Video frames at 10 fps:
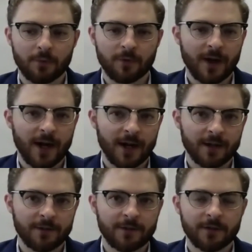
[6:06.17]

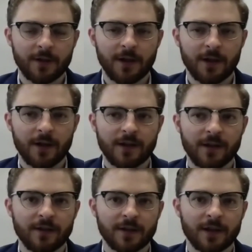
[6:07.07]
provides uh,
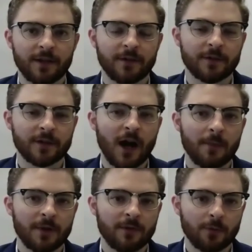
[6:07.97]
and indicates is
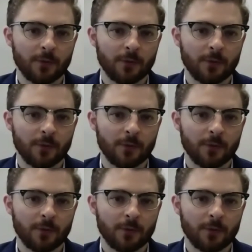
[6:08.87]
common